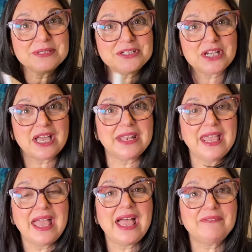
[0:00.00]
and John
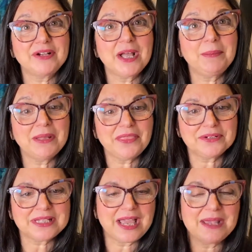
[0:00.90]
have a couple other
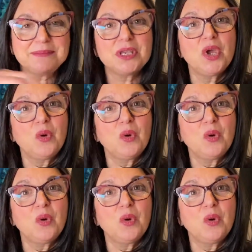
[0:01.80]
times